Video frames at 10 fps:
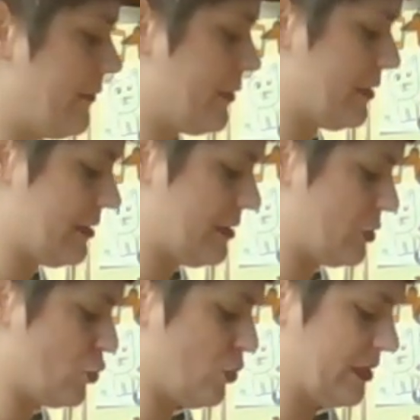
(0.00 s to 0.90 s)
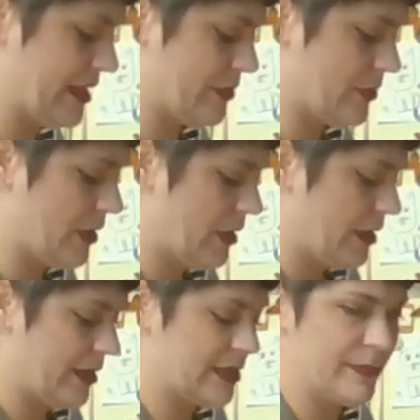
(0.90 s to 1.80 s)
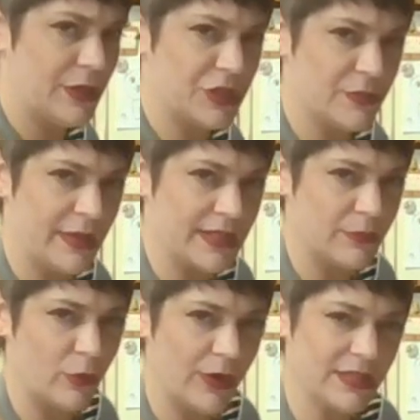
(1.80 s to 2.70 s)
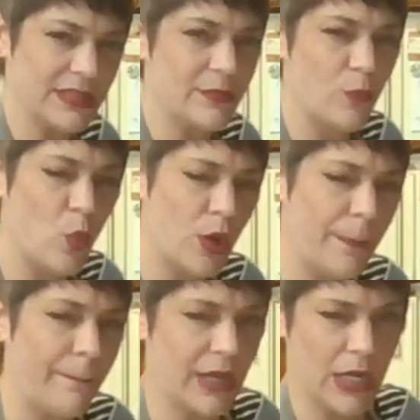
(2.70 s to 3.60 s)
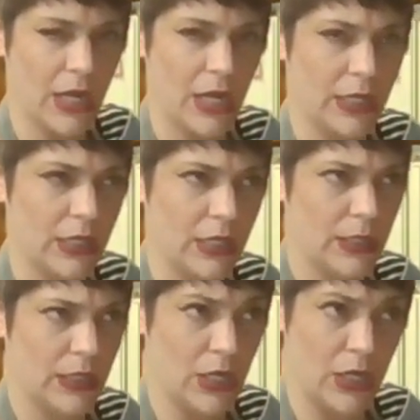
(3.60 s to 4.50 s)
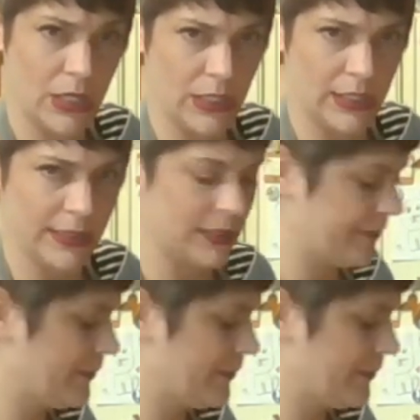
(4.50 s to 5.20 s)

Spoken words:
for this to cool down as much as possible where it's warm but not hot.